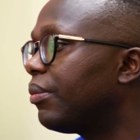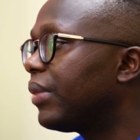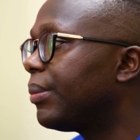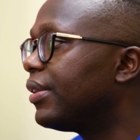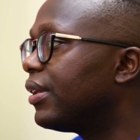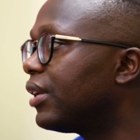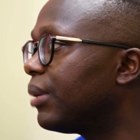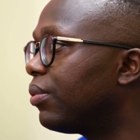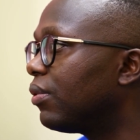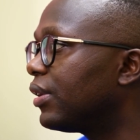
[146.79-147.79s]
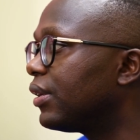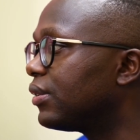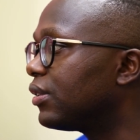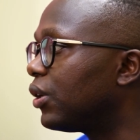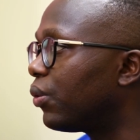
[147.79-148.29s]
Maybe the nipple
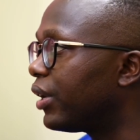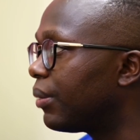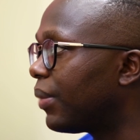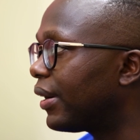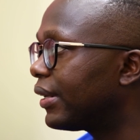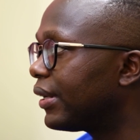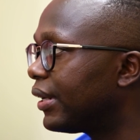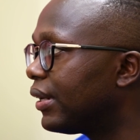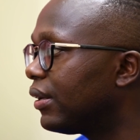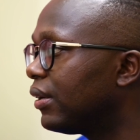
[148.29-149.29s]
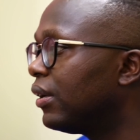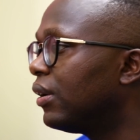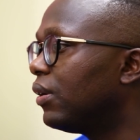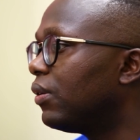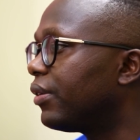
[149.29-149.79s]
is growing back in,
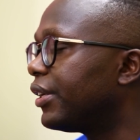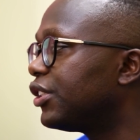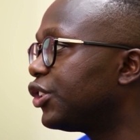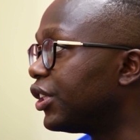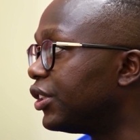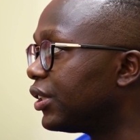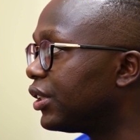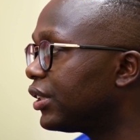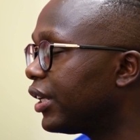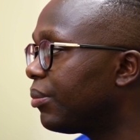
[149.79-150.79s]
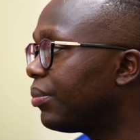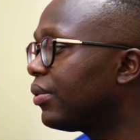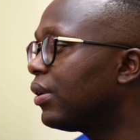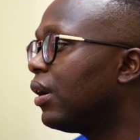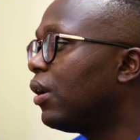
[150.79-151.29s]
or it's changing shape,
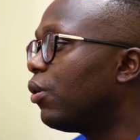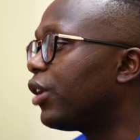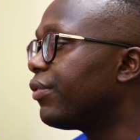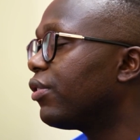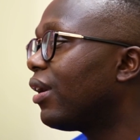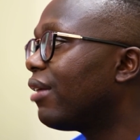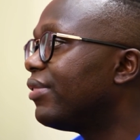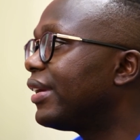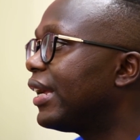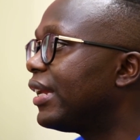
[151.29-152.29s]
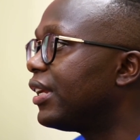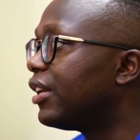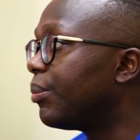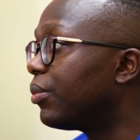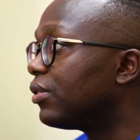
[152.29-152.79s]
or if you're having any
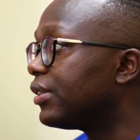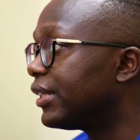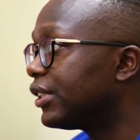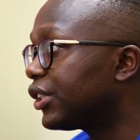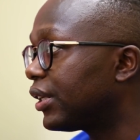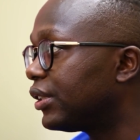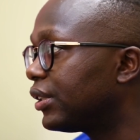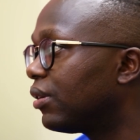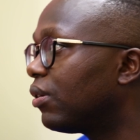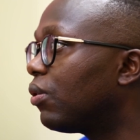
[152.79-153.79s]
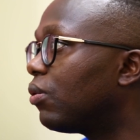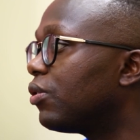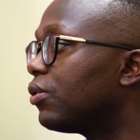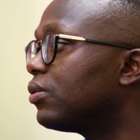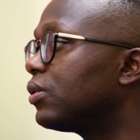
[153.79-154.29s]
nipple discharge, all
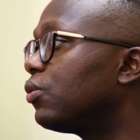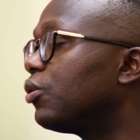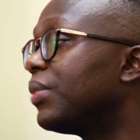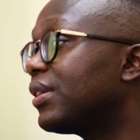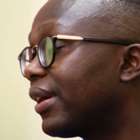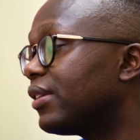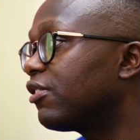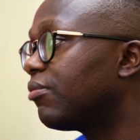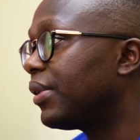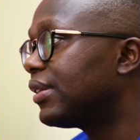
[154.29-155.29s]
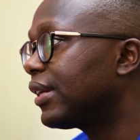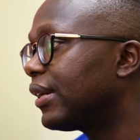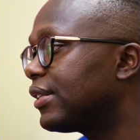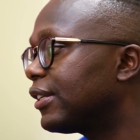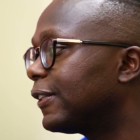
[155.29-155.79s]
those could be signs of breast
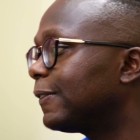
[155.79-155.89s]
cancer.